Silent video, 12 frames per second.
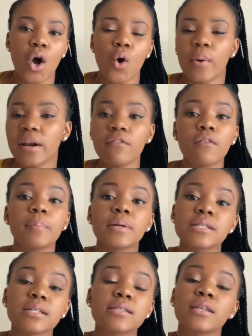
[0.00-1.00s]
whatever
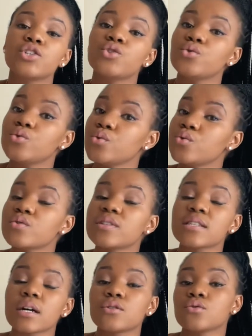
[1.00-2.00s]
business that you do
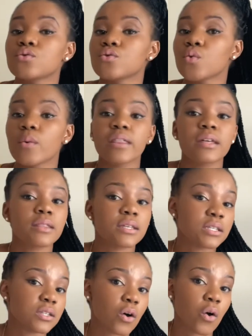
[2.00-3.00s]
decide to do, whether
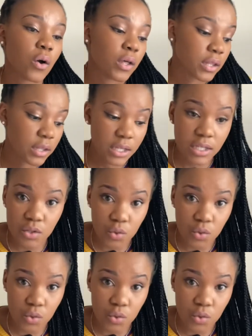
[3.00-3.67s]
these